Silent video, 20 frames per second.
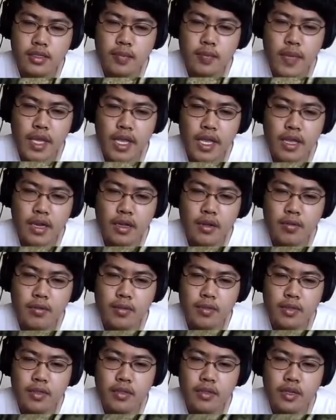my head up
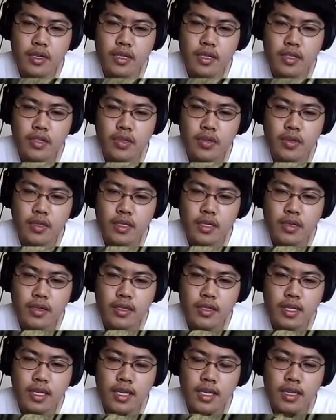so I can shoot down this
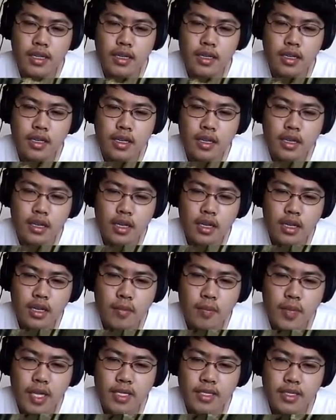guy. I got
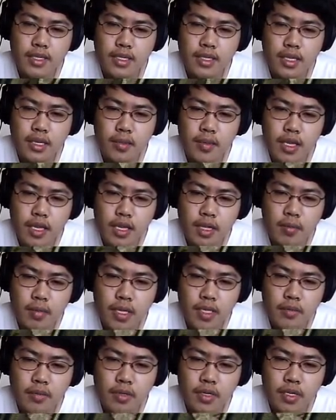messages coming in
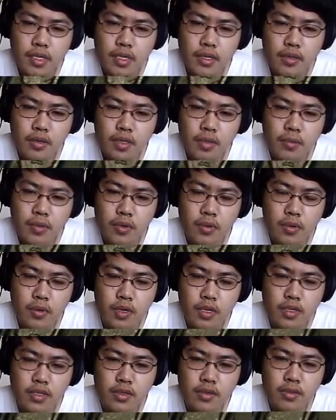because we're gonna do some recording soon.